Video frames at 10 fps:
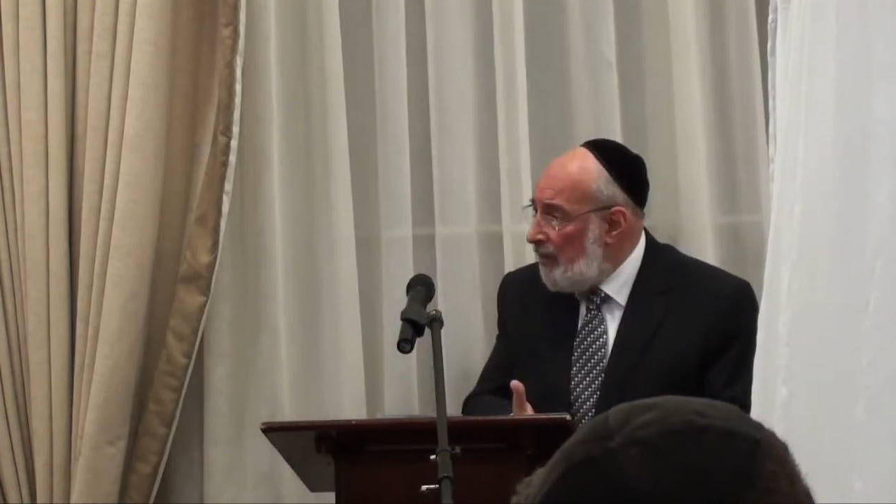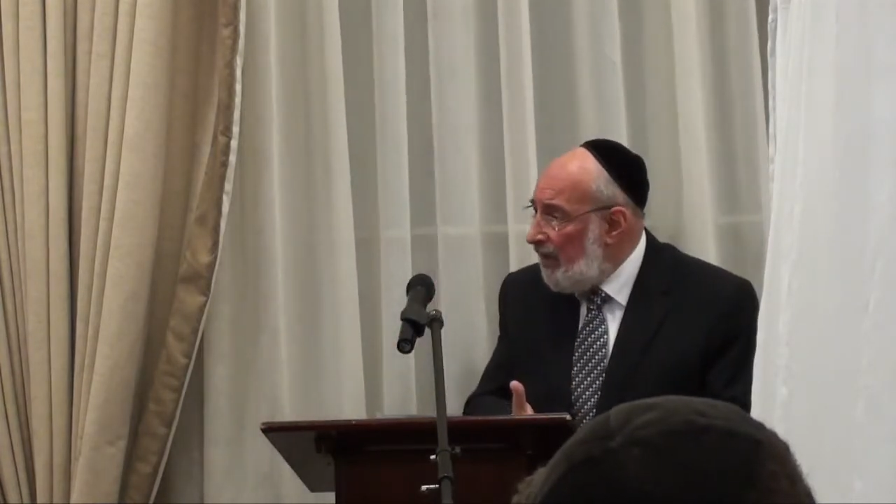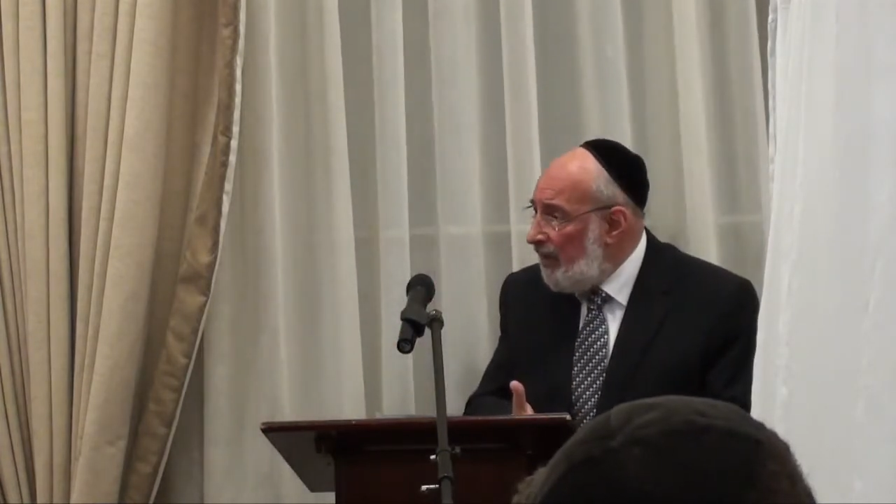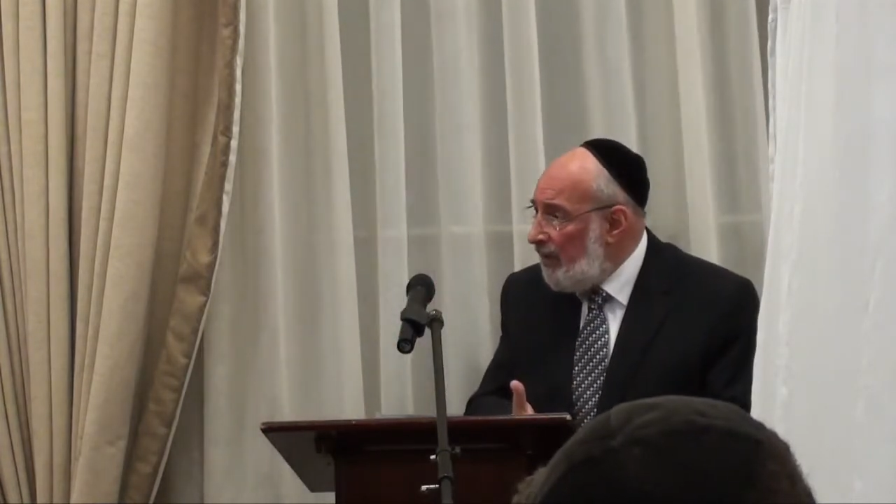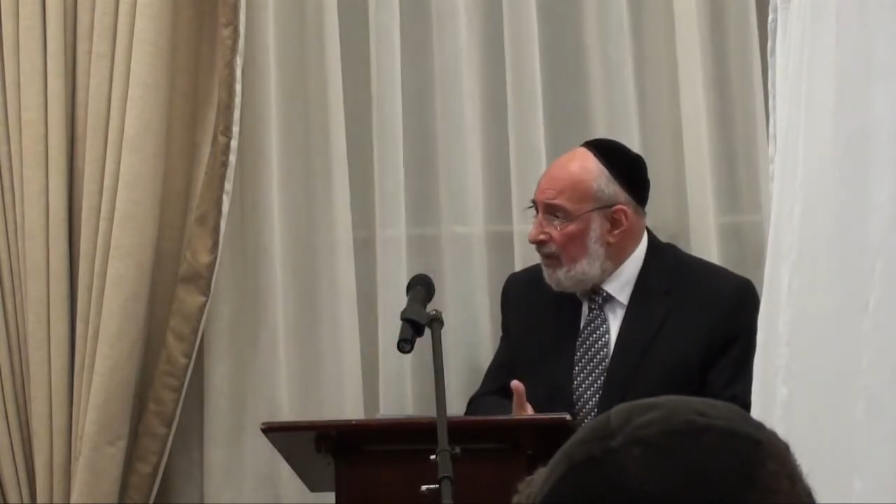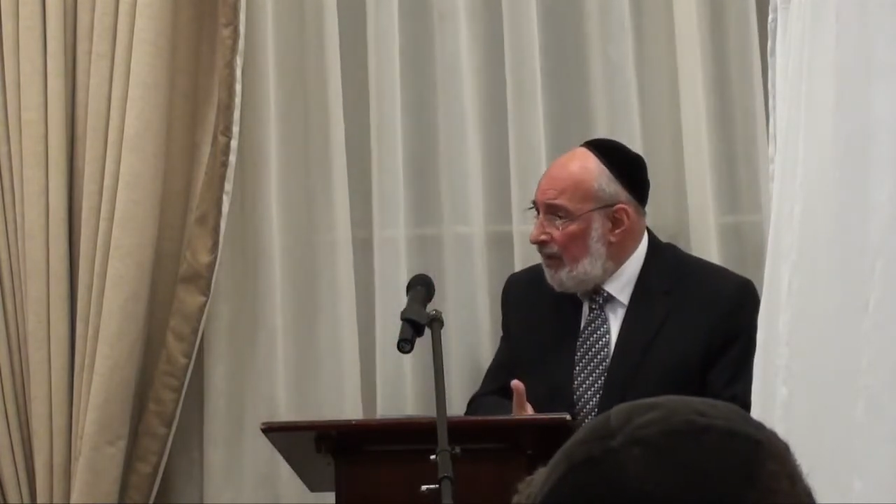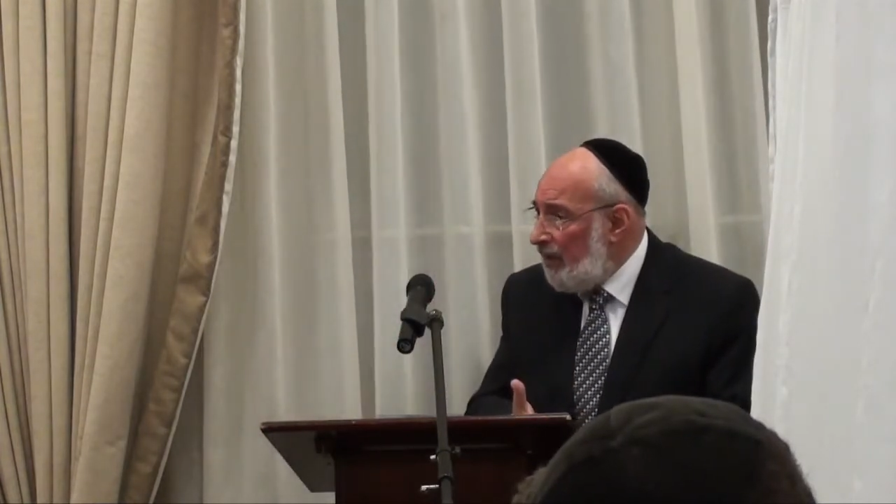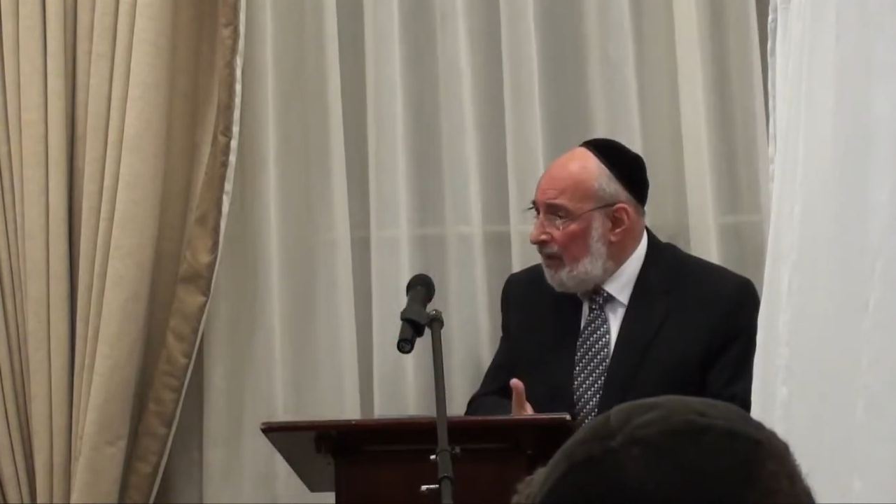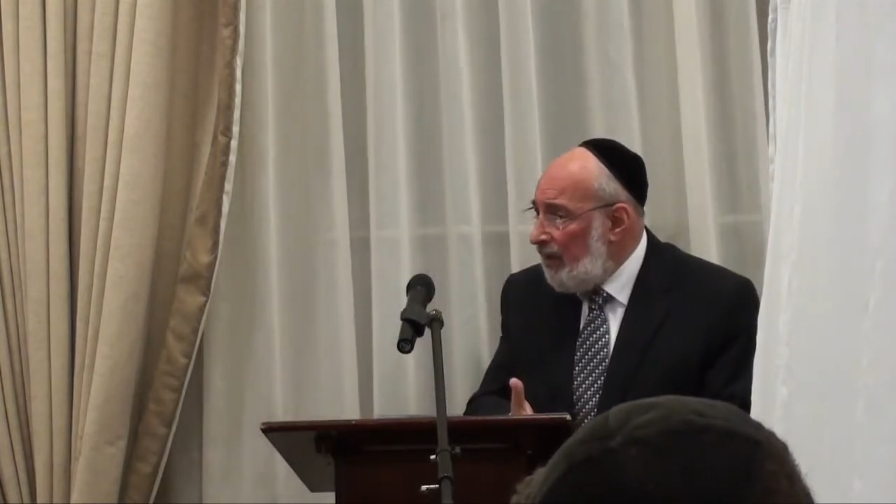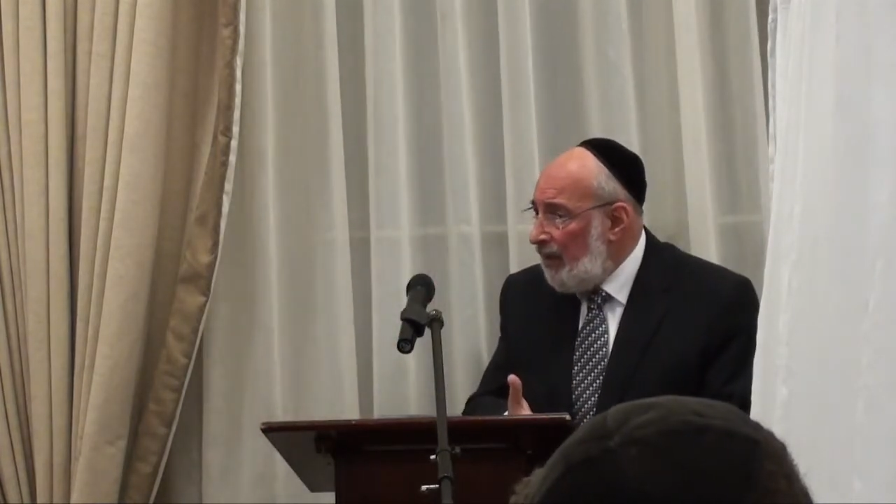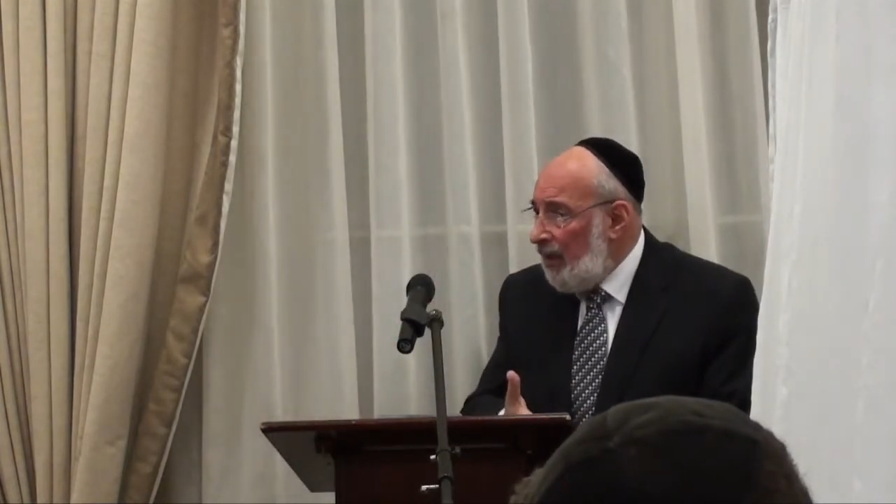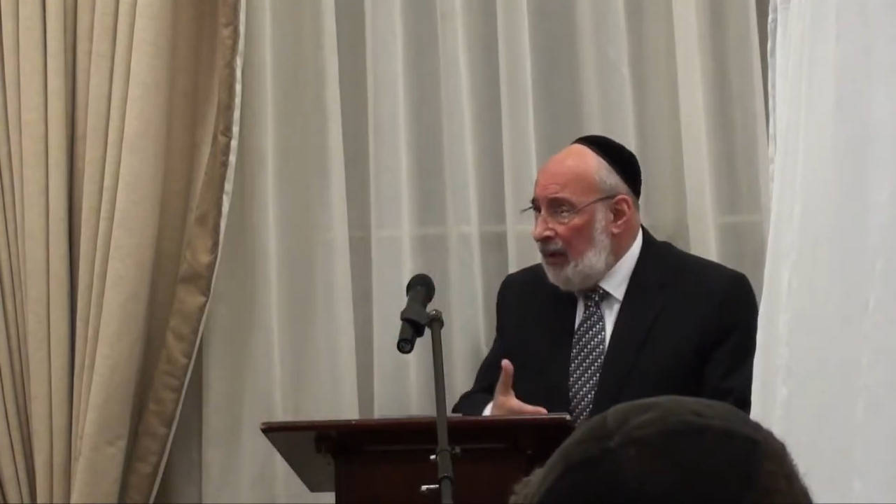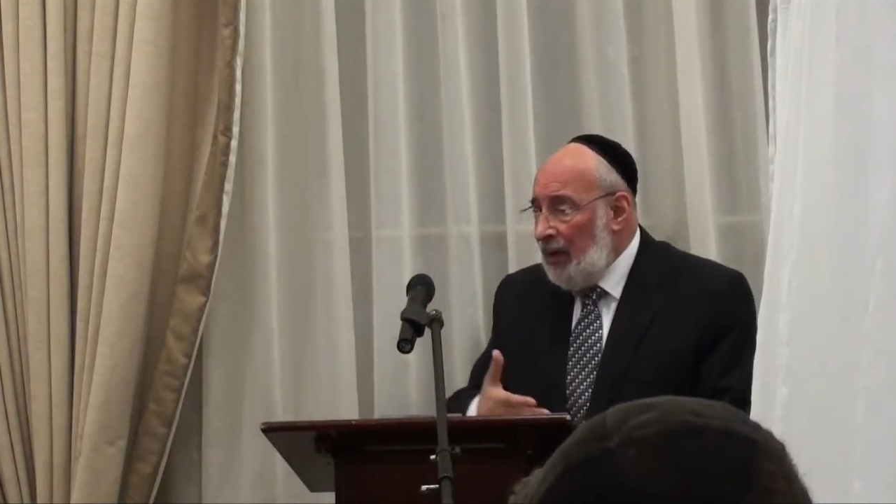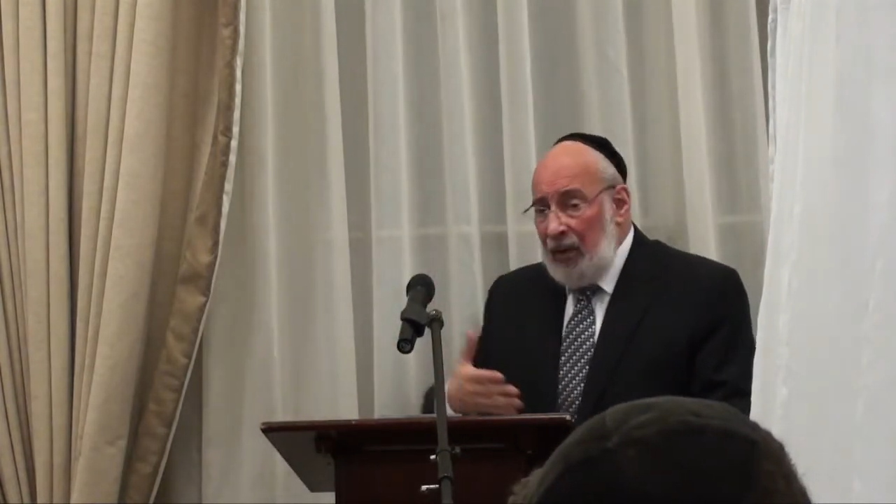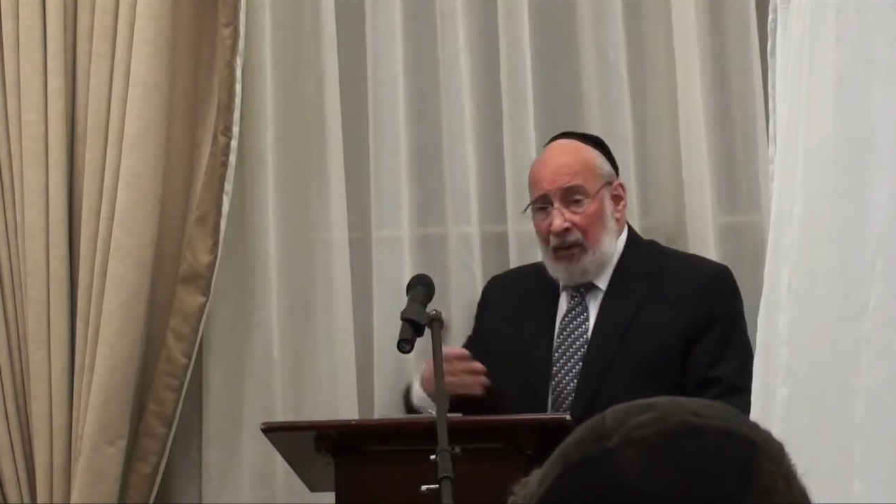minyan?
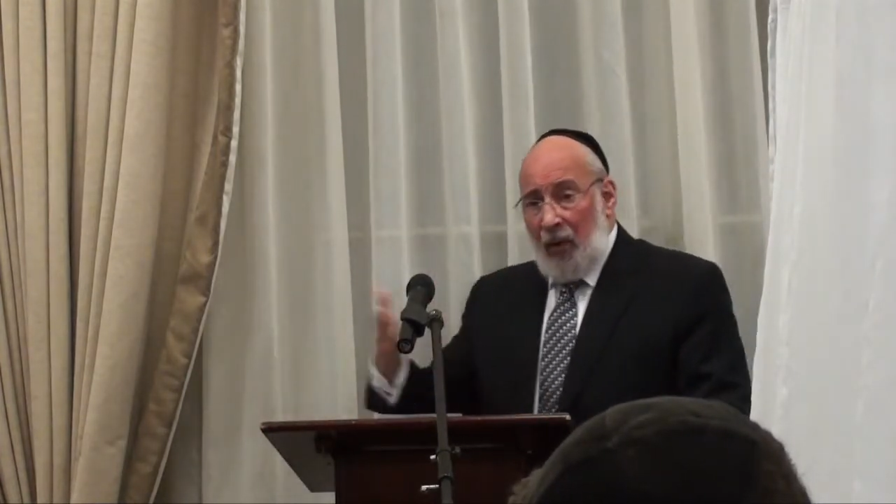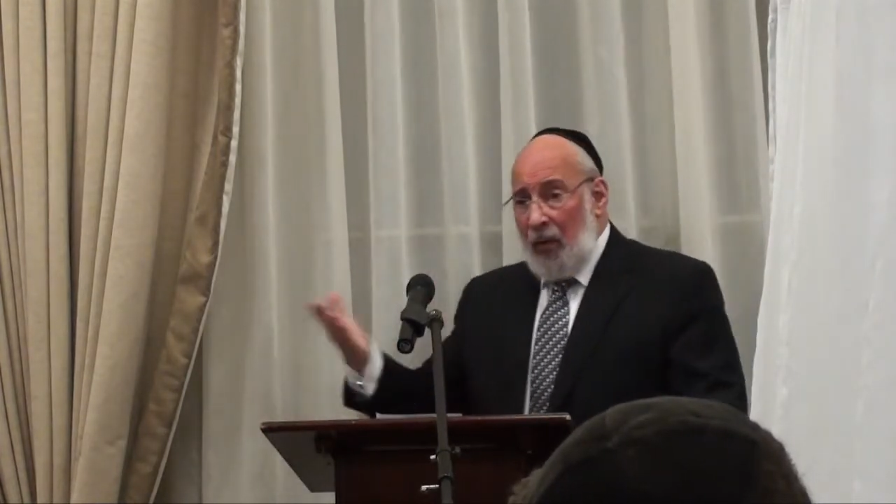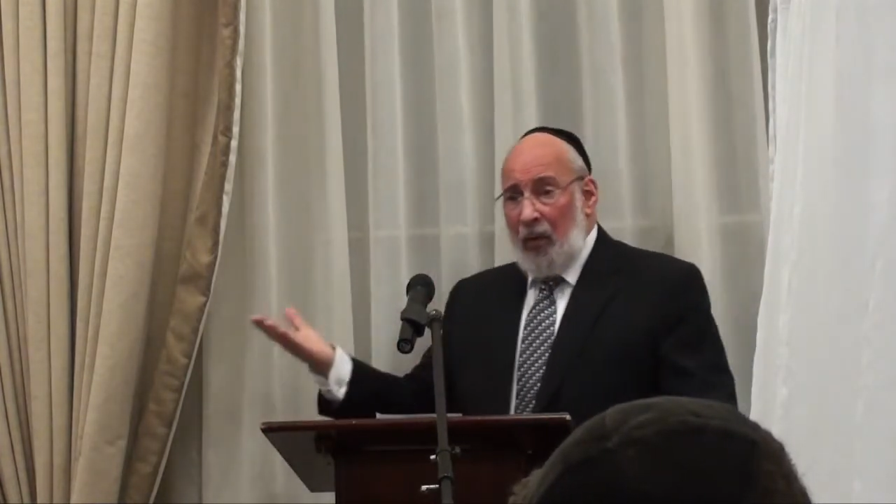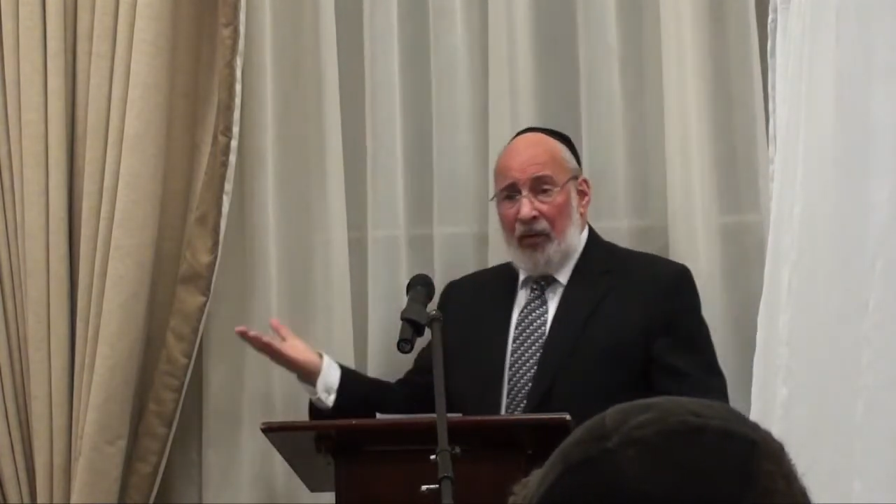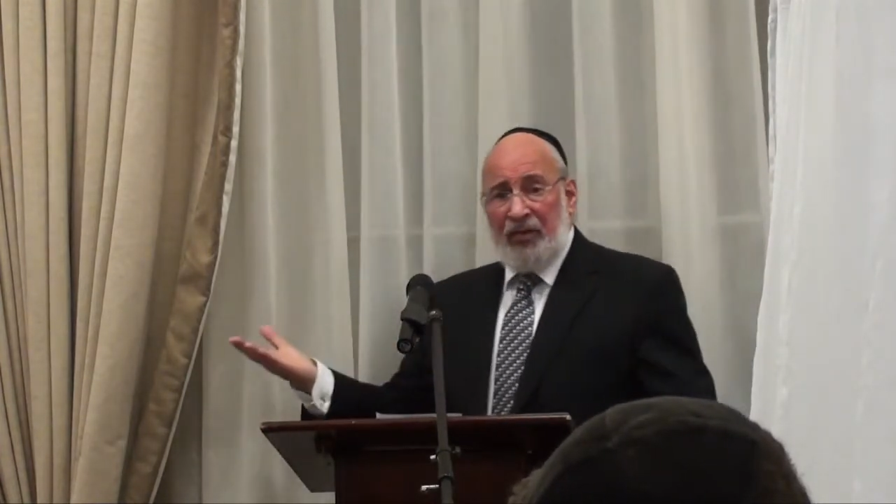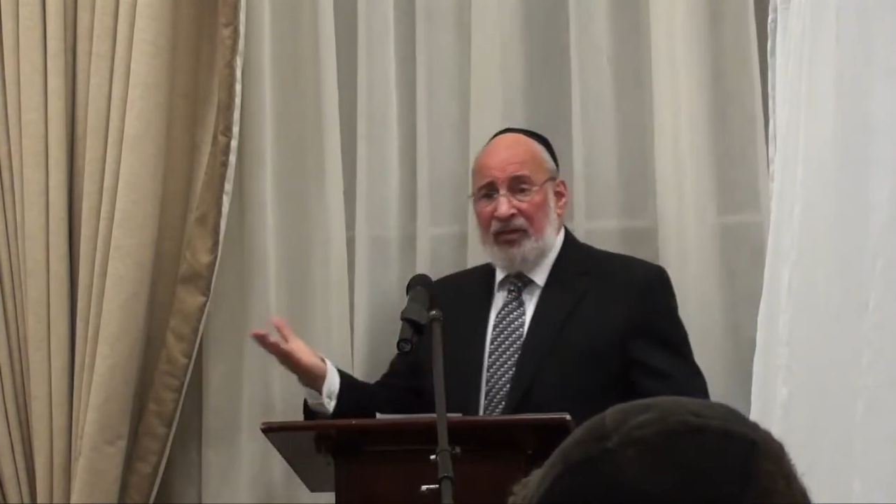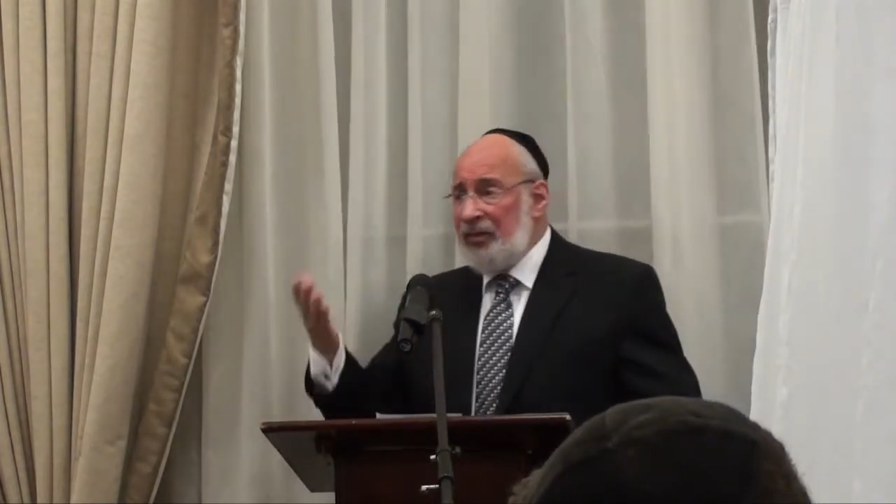all the